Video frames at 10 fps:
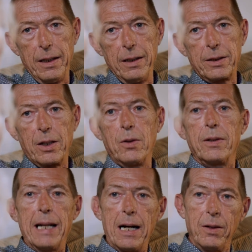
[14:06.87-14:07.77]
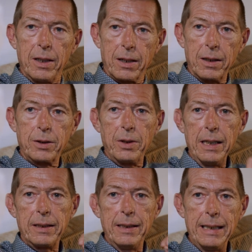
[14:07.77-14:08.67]
So now the country
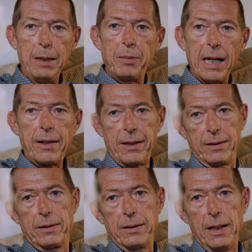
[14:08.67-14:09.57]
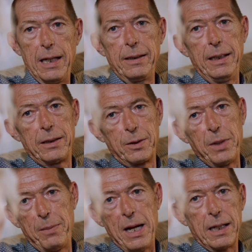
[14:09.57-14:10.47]
is in deep debt and needs to
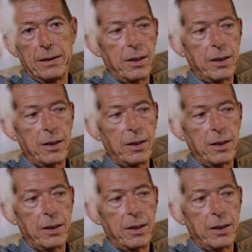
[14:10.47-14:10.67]
pay back.